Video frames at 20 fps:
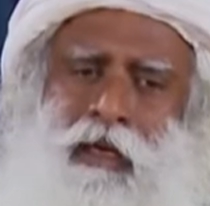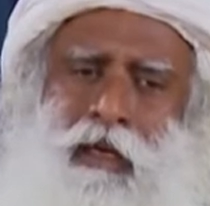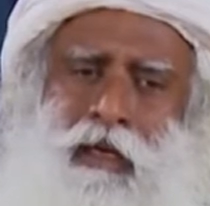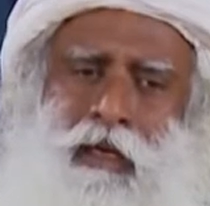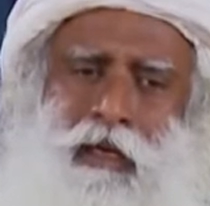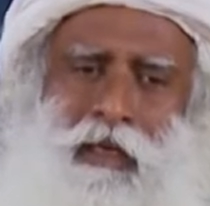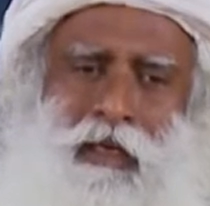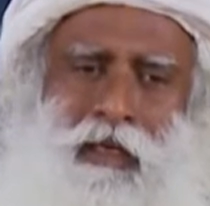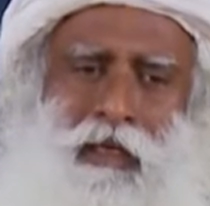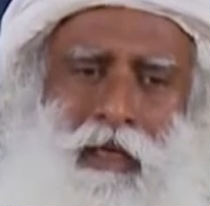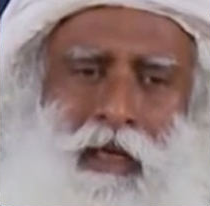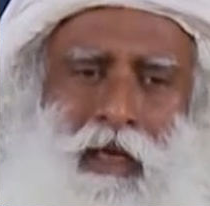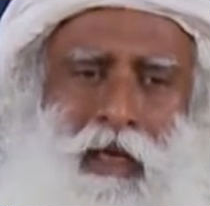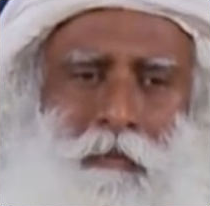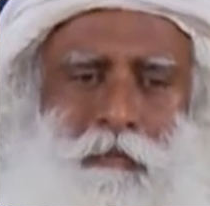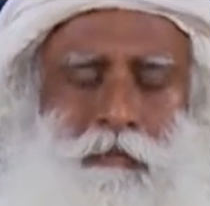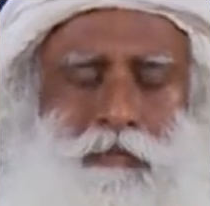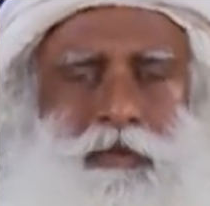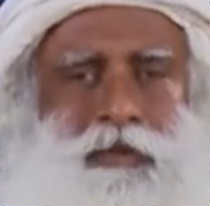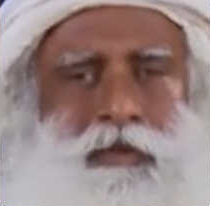Cleaning
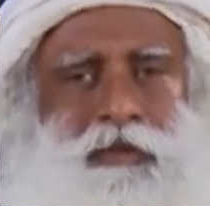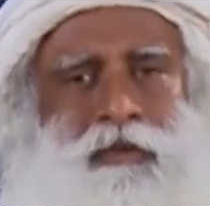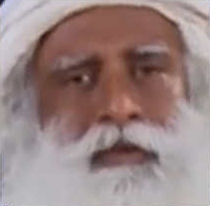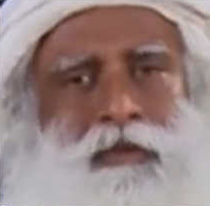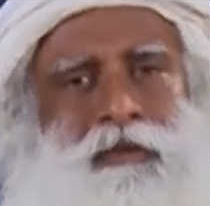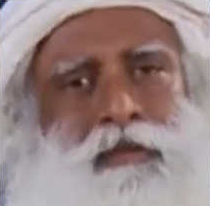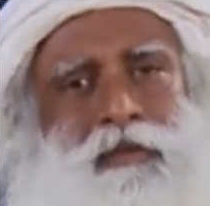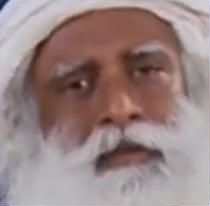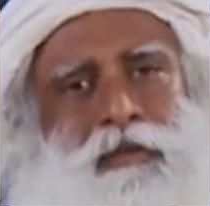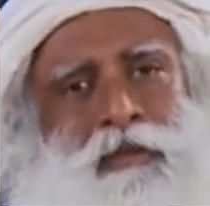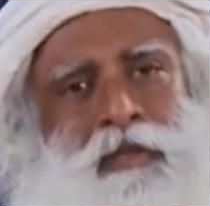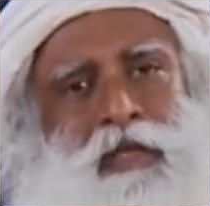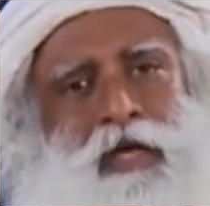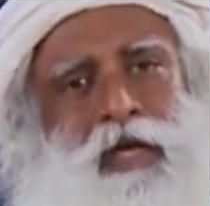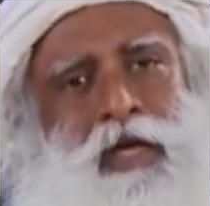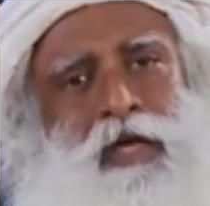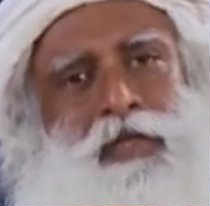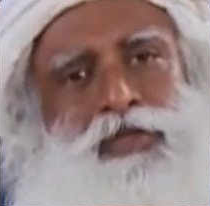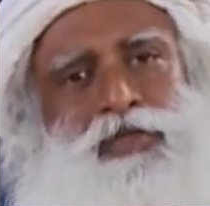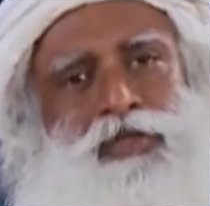up the
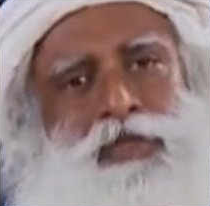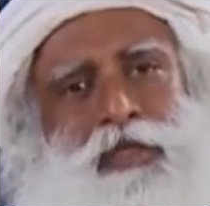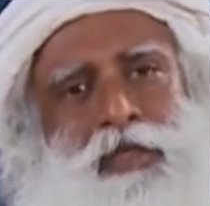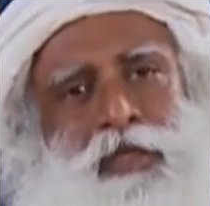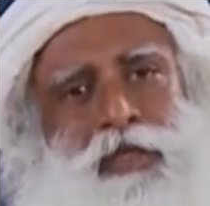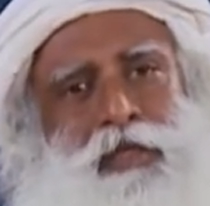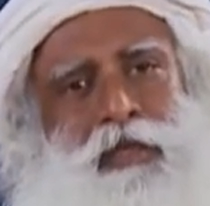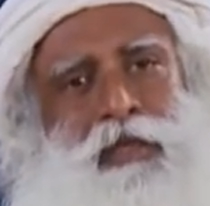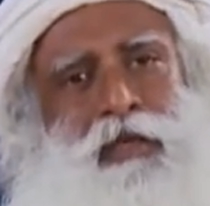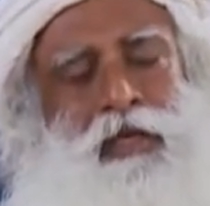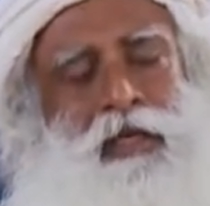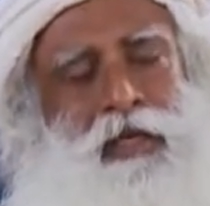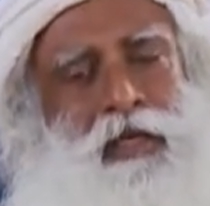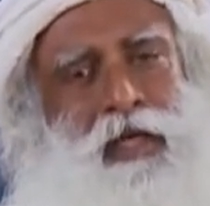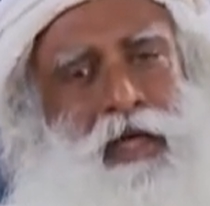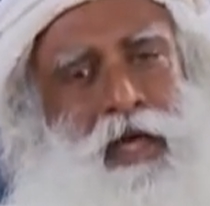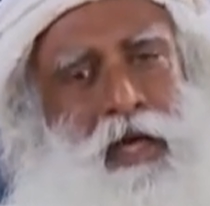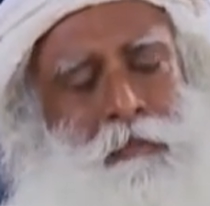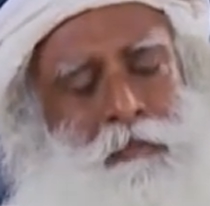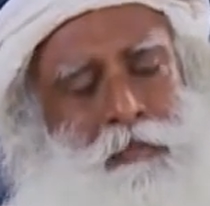country,
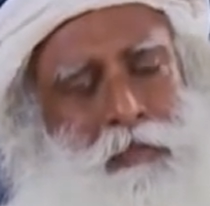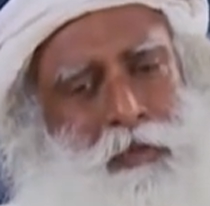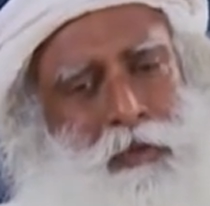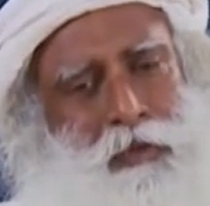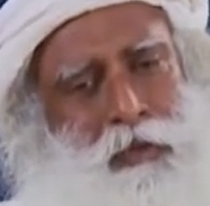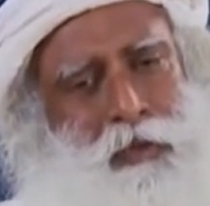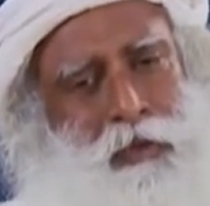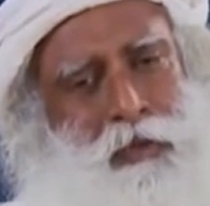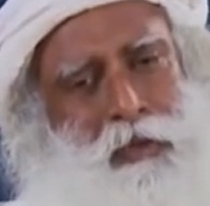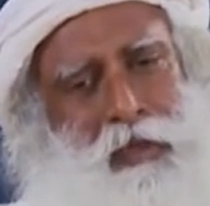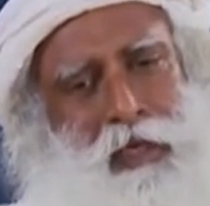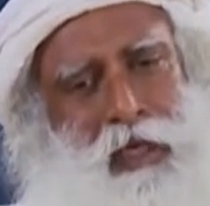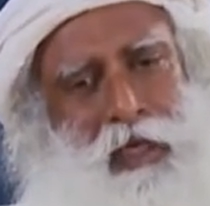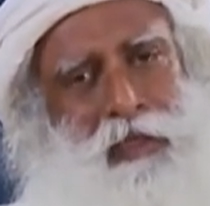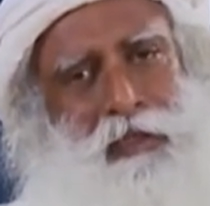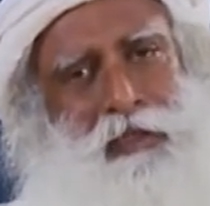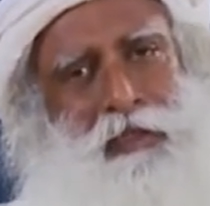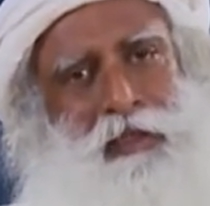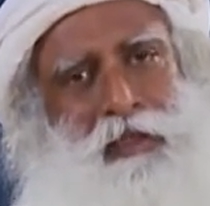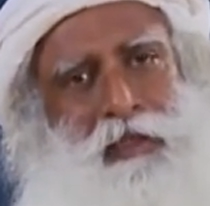cleaning up your
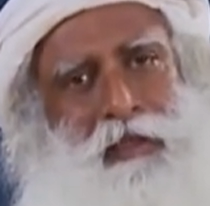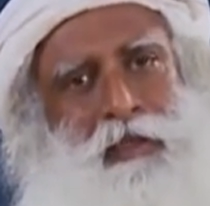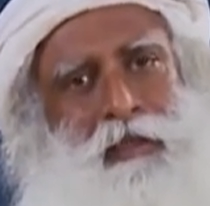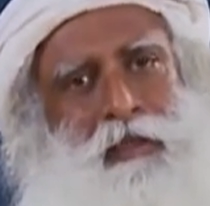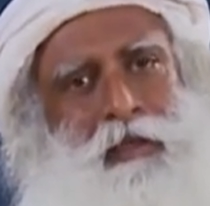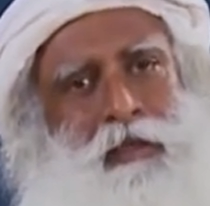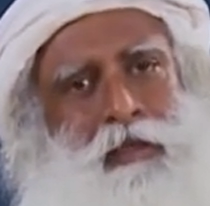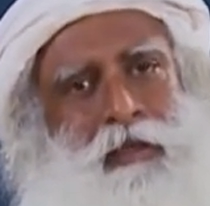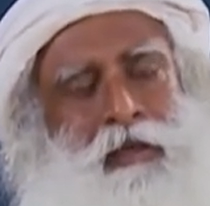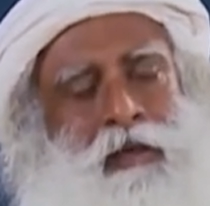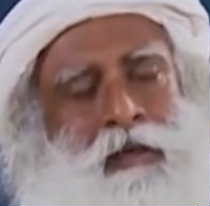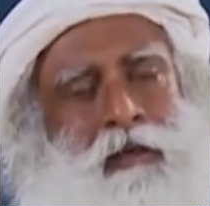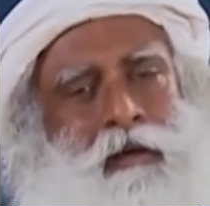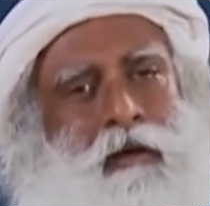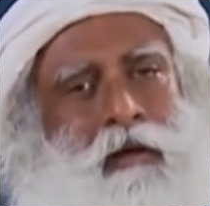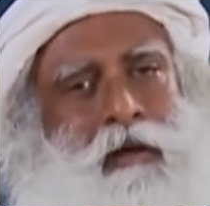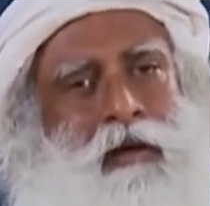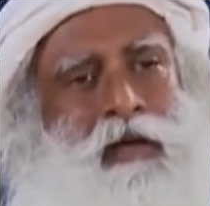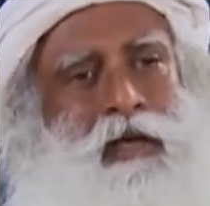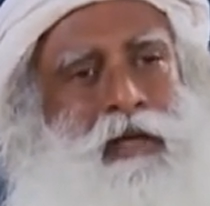locality
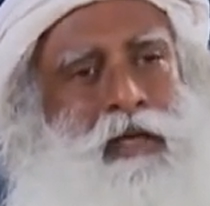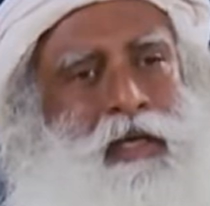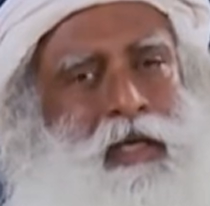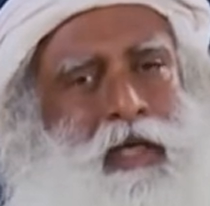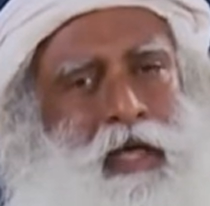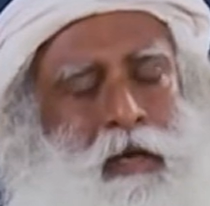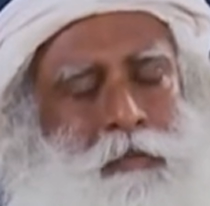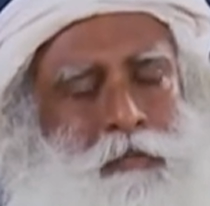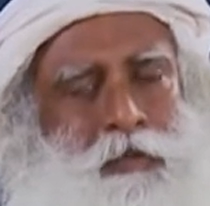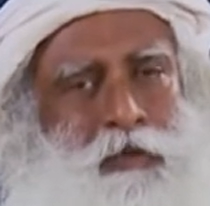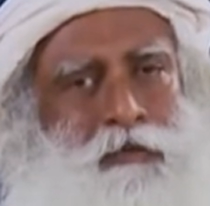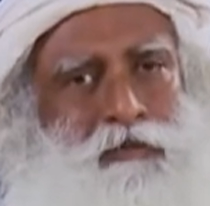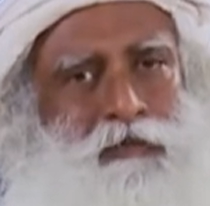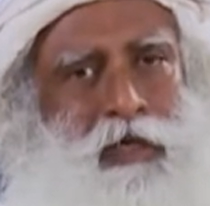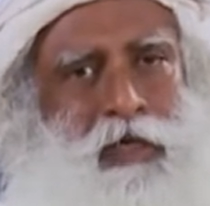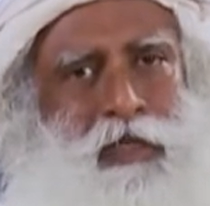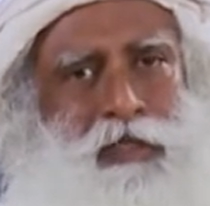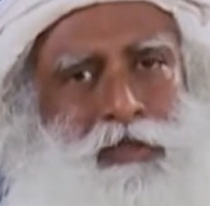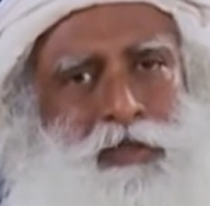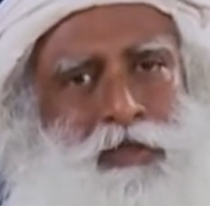or cleaning up your
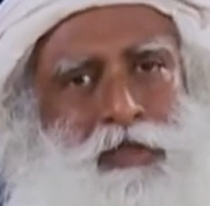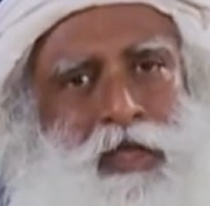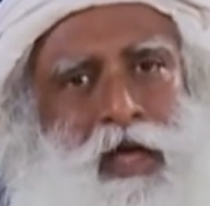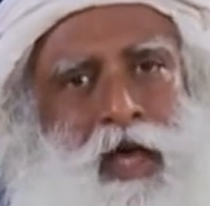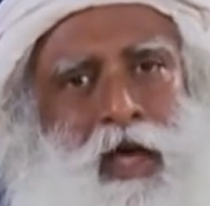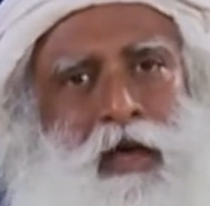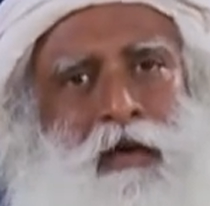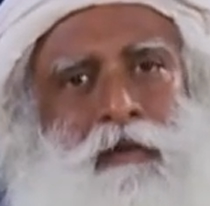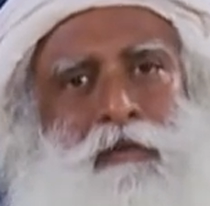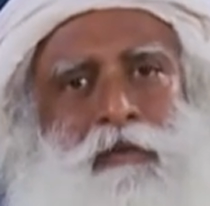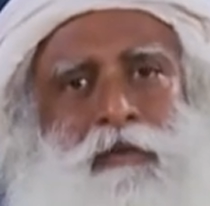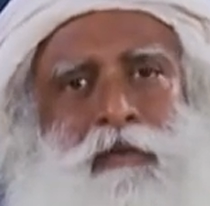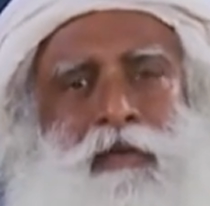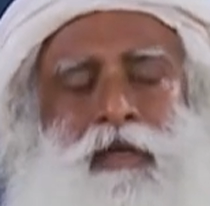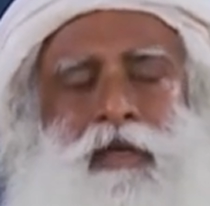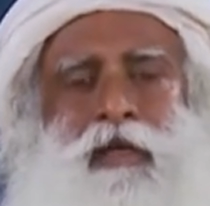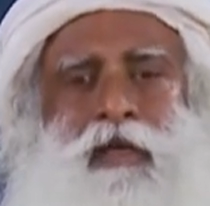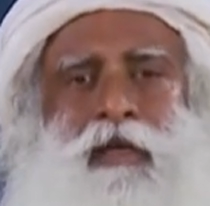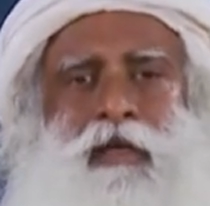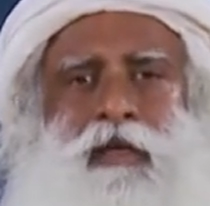village or town
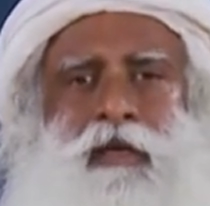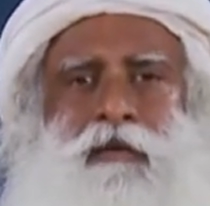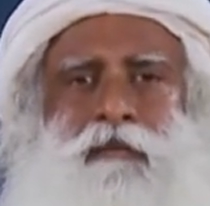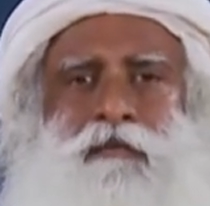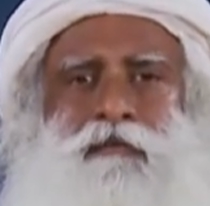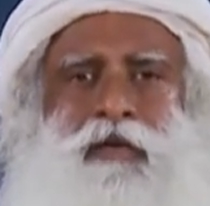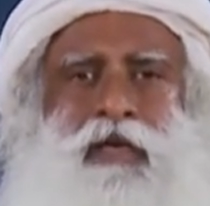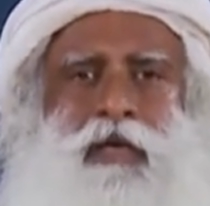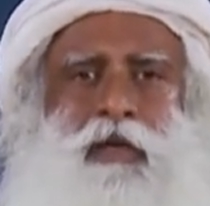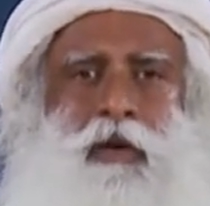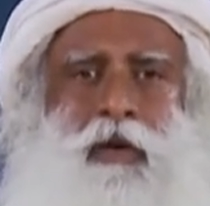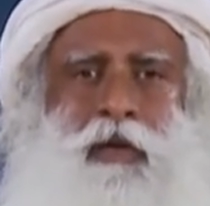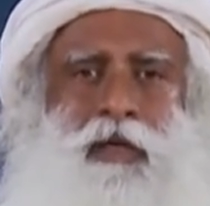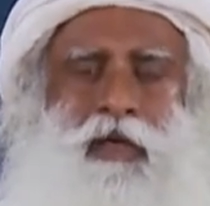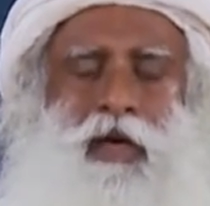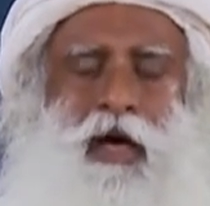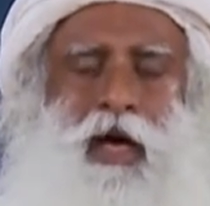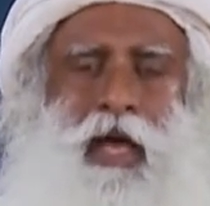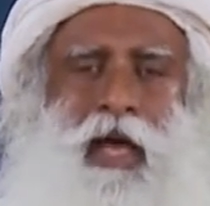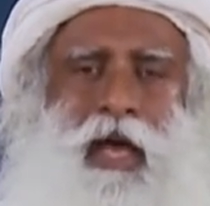will not
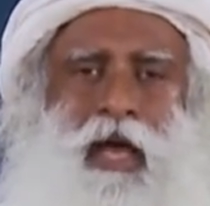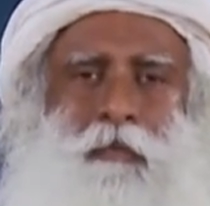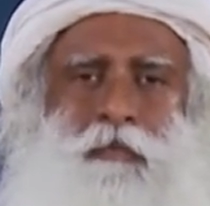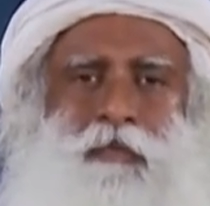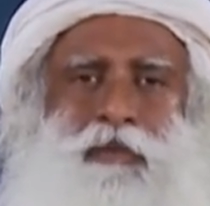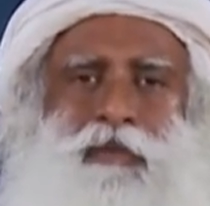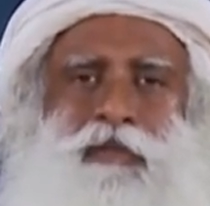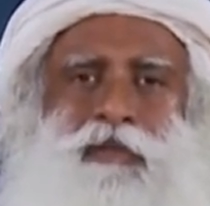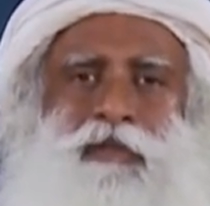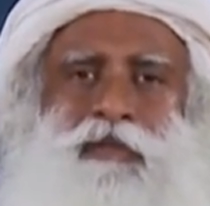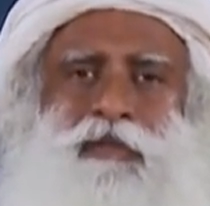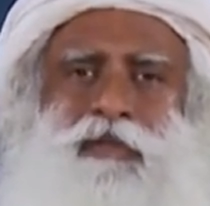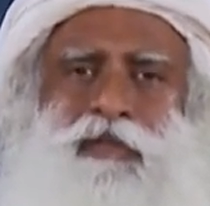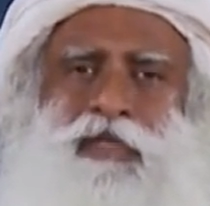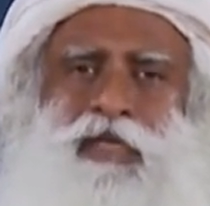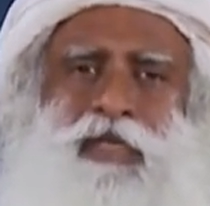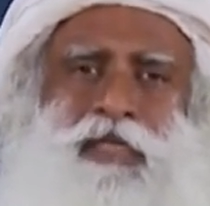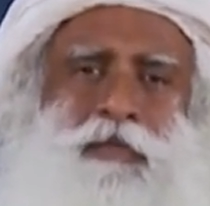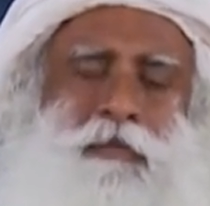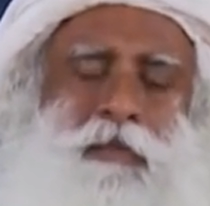happen
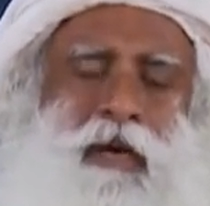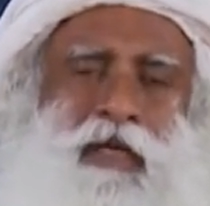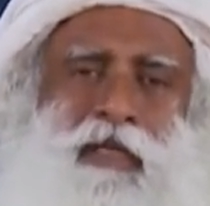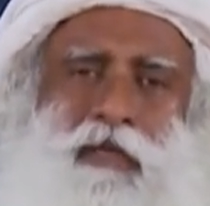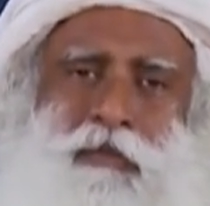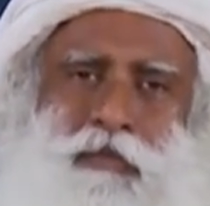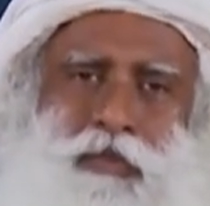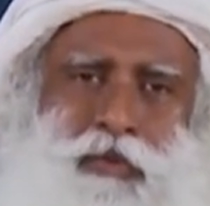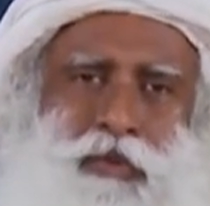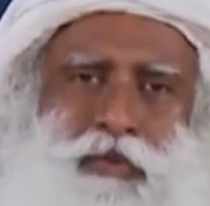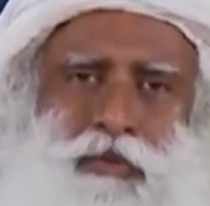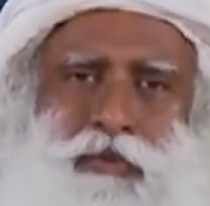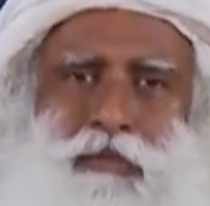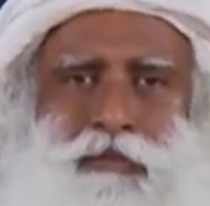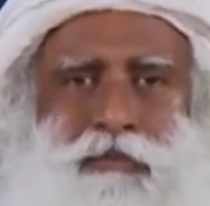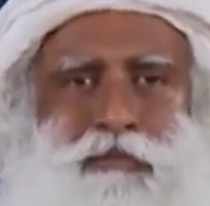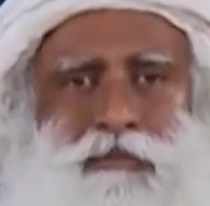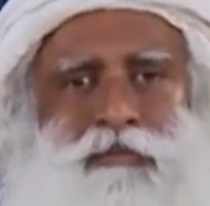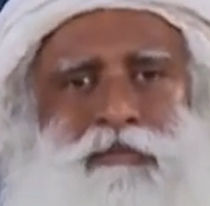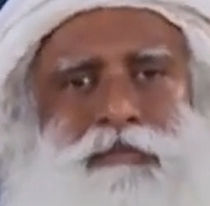just by the
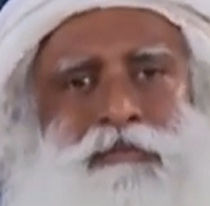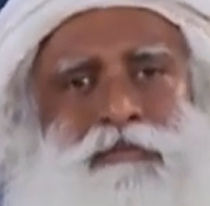broom.